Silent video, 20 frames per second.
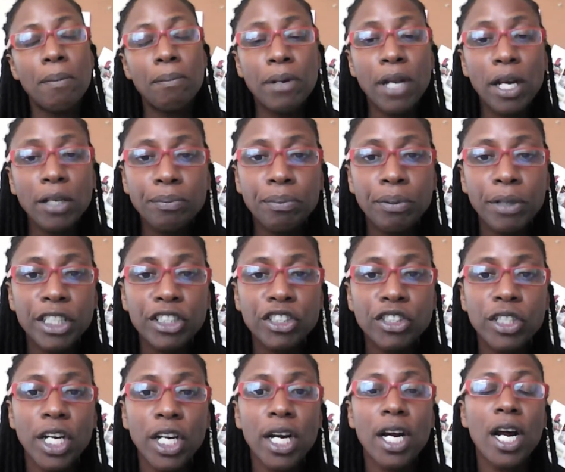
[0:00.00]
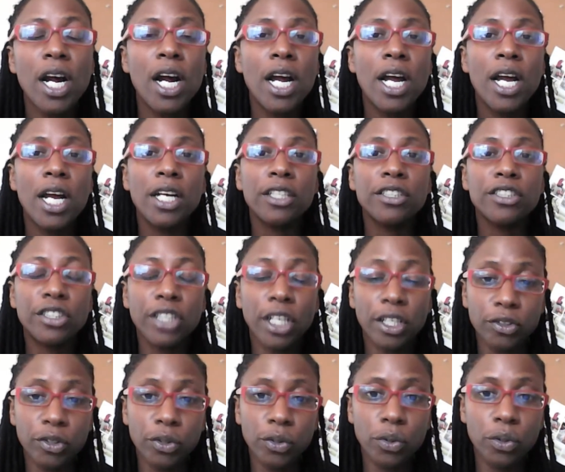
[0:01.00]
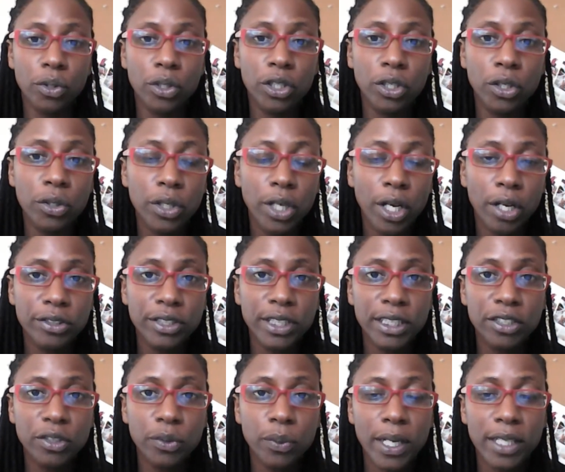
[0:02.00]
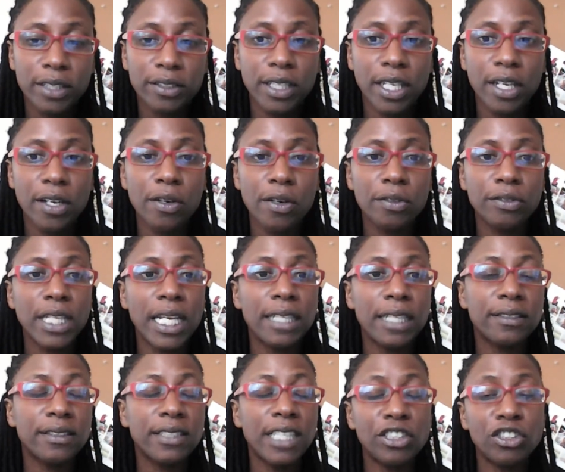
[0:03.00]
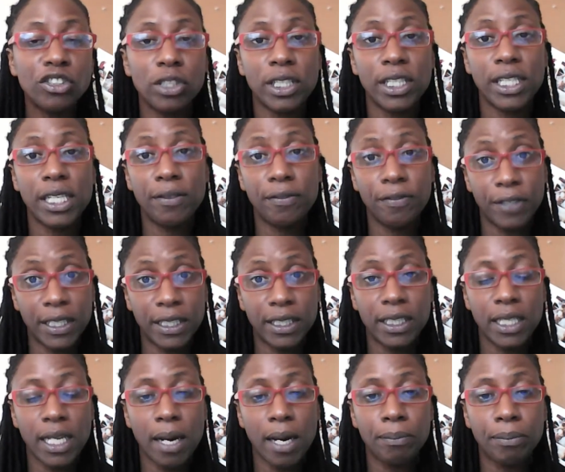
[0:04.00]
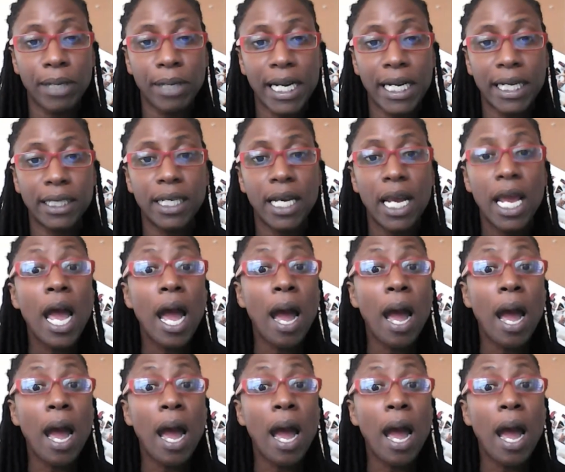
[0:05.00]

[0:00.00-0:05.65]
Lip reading: blood pressure, shuttle glucose into our cells, essentially feeding our brain,